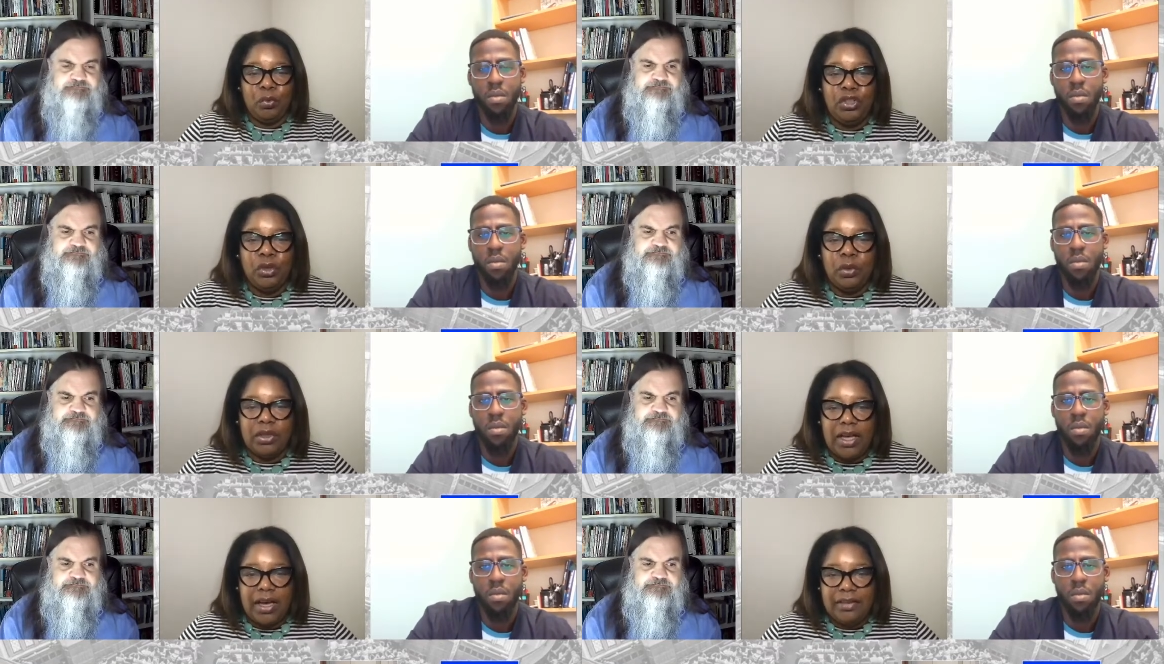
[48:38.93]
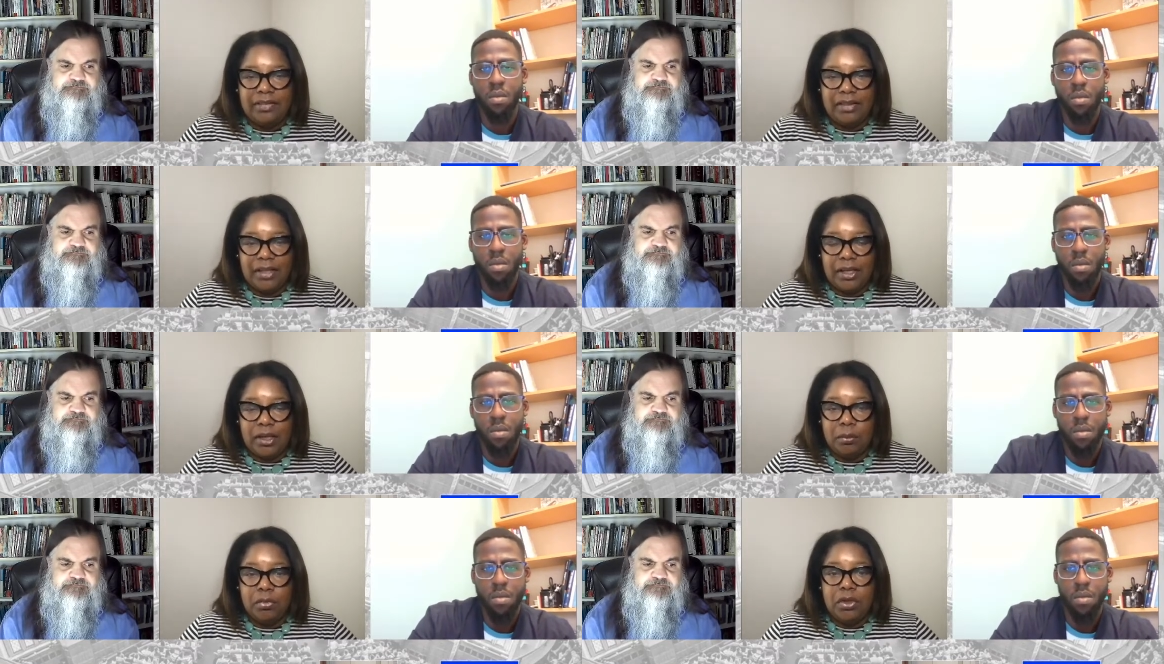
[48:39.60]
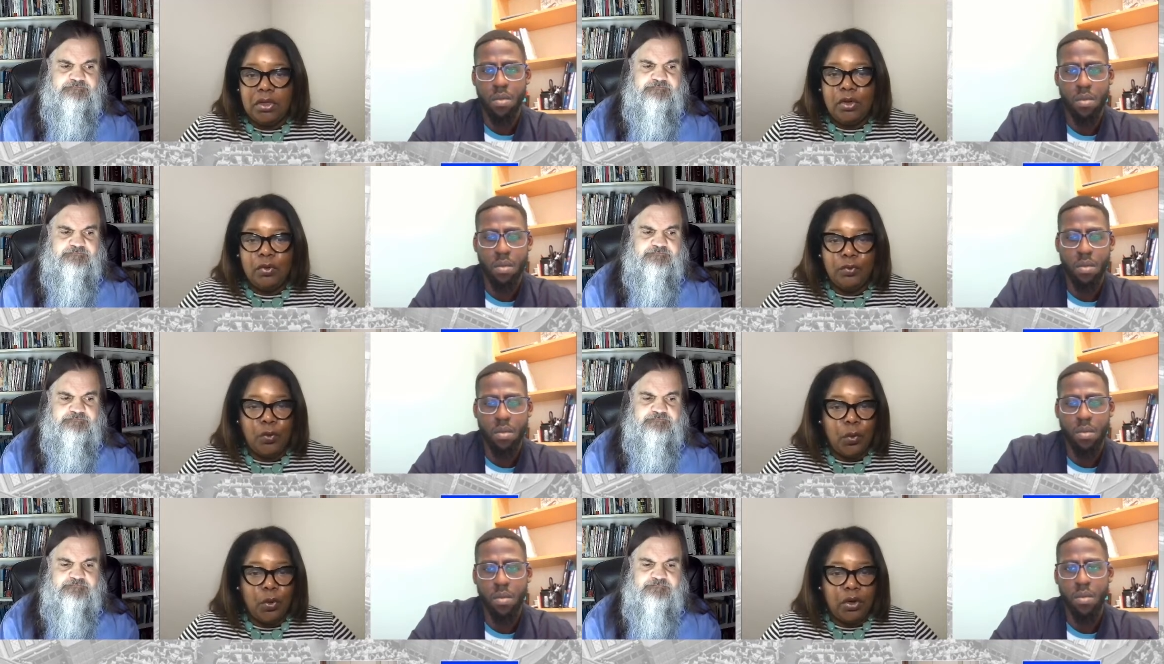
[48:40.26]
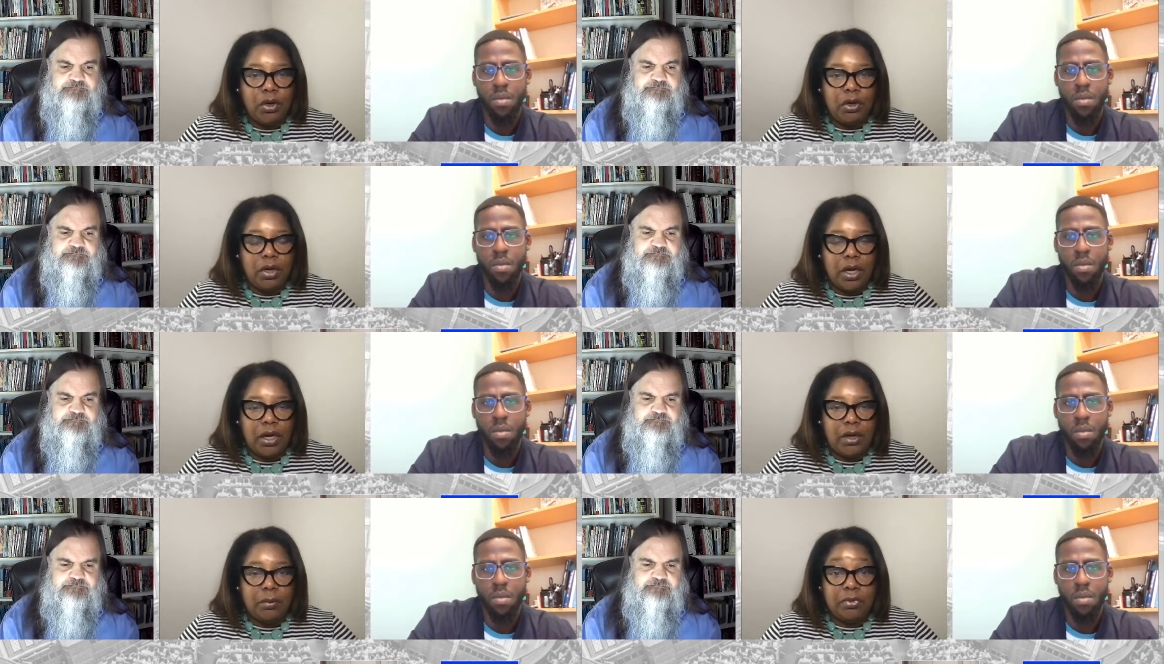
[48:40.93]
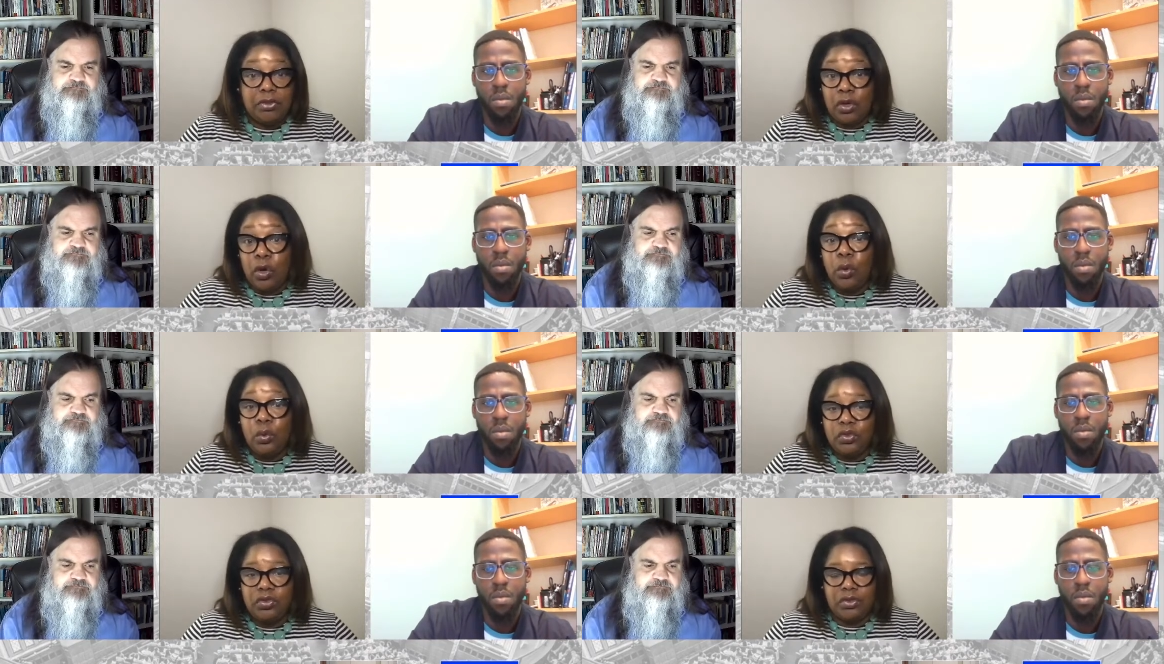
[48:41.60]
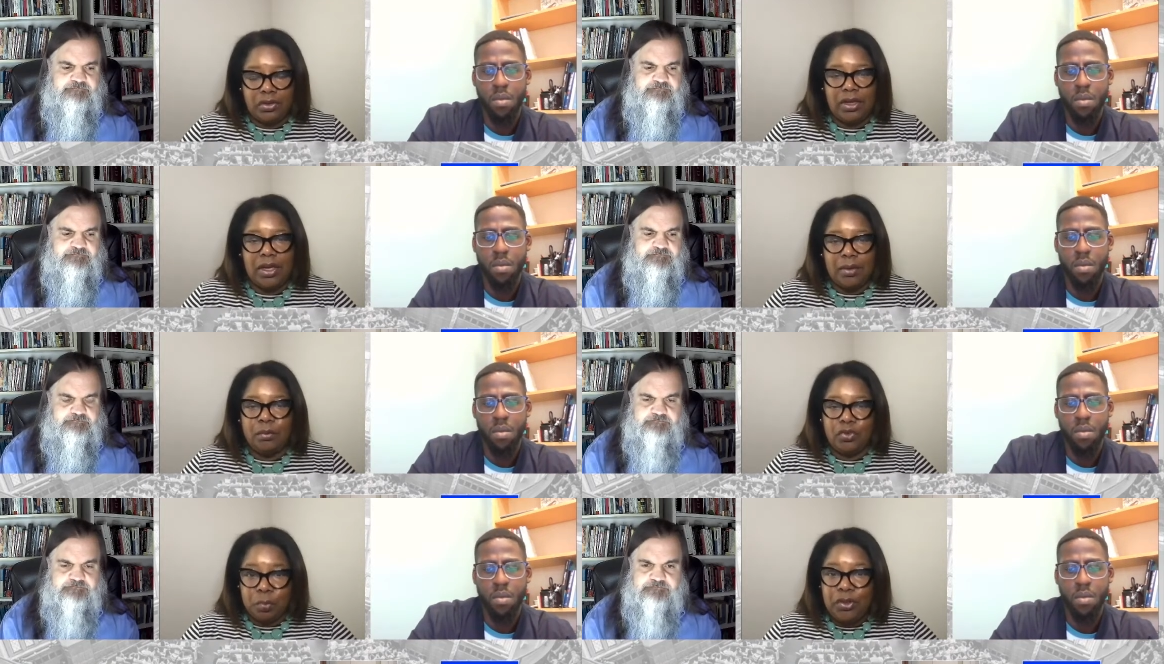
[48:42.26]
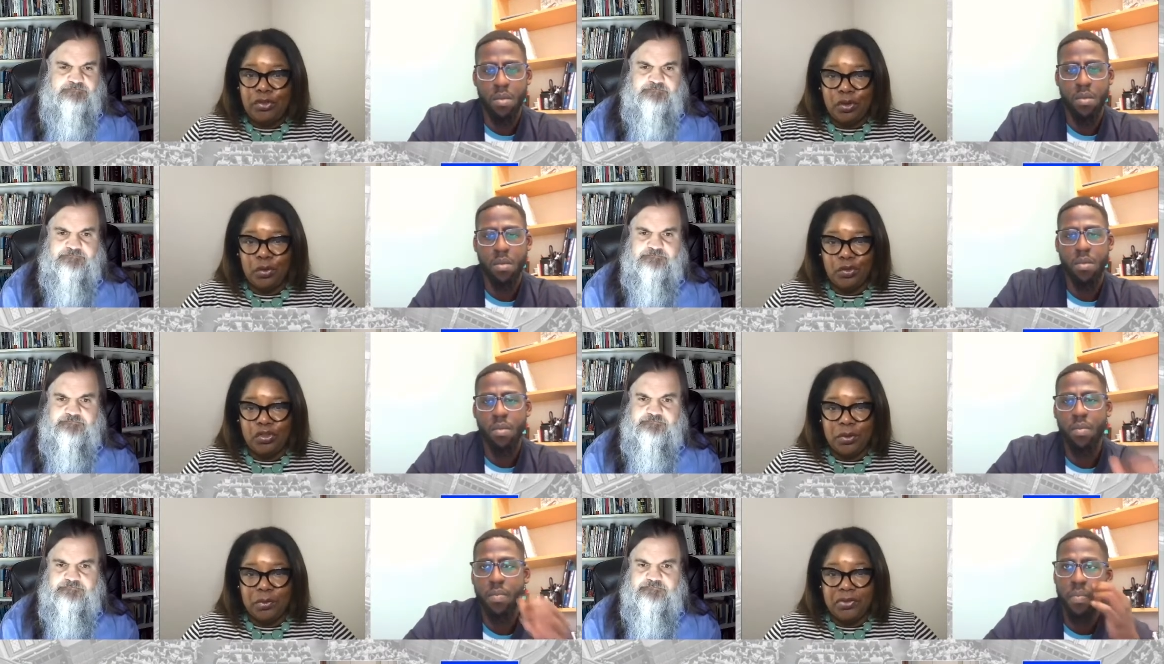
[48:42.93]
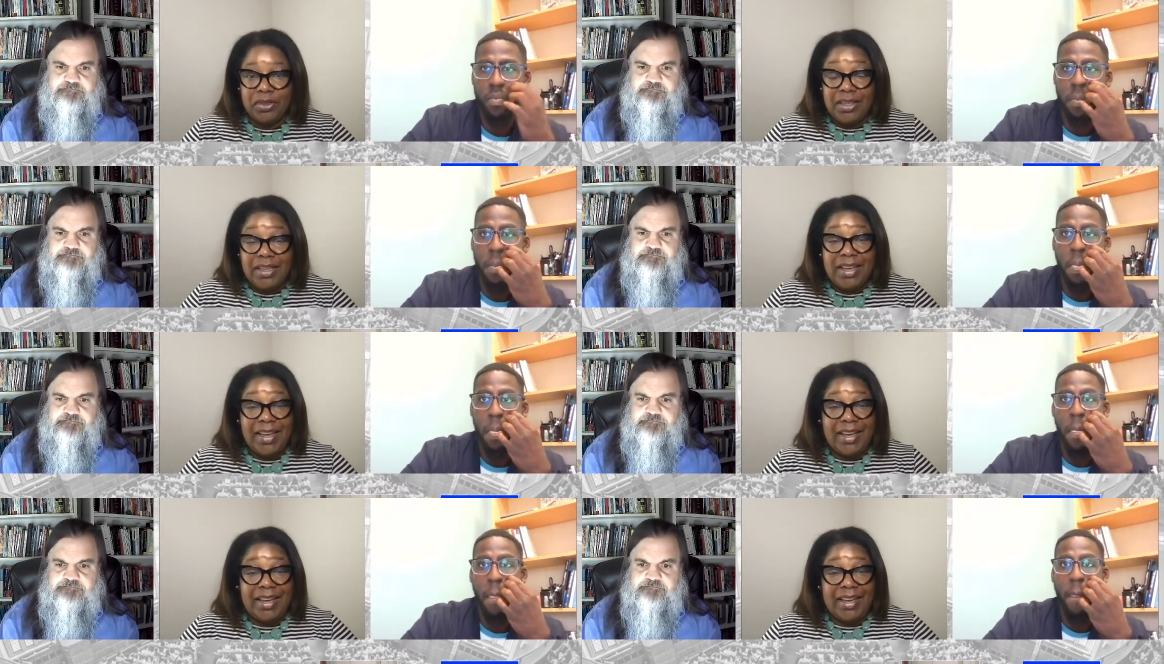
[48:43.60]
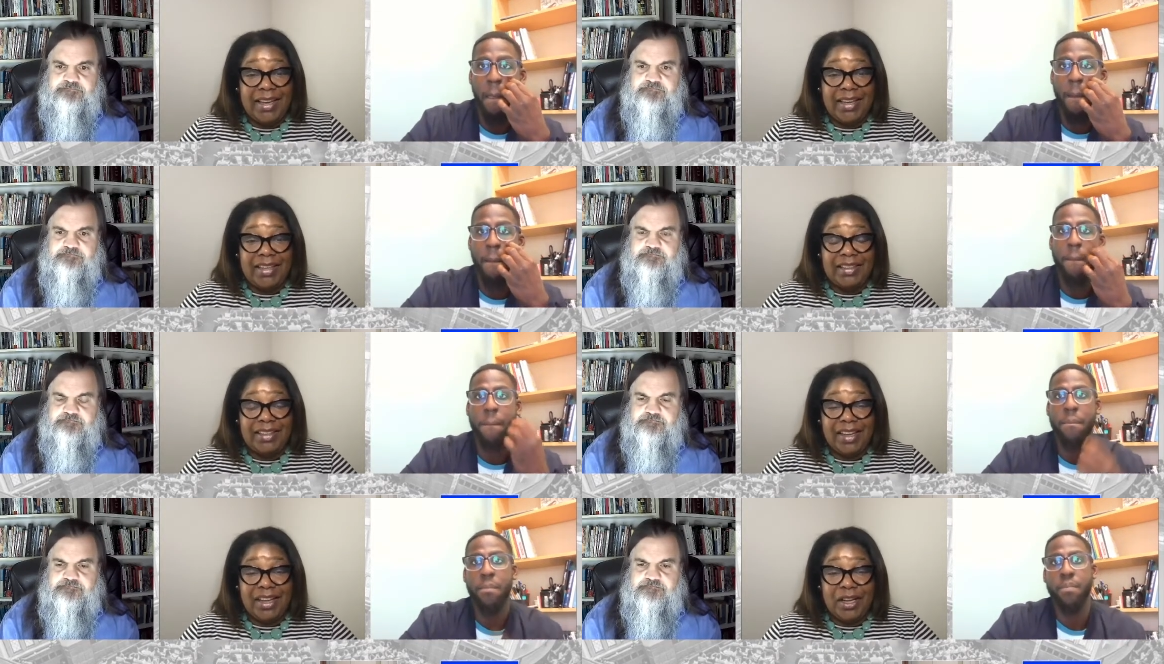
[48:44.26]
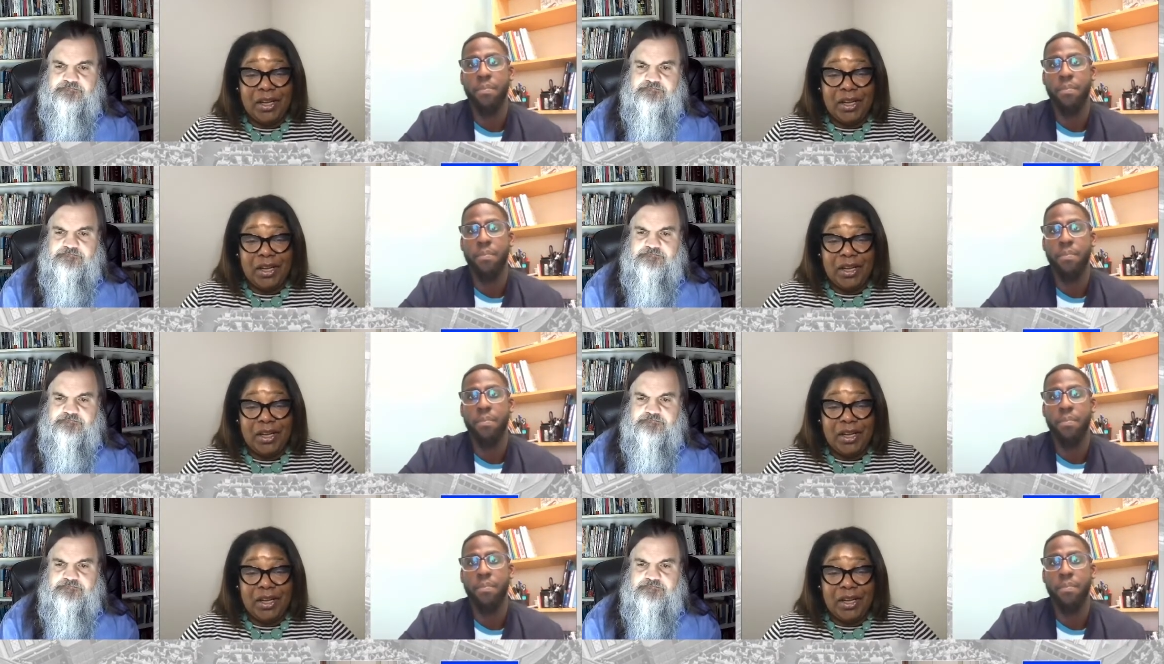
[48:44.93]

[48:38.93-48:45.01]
Speaker 1: utilize them for to host sprinternships, and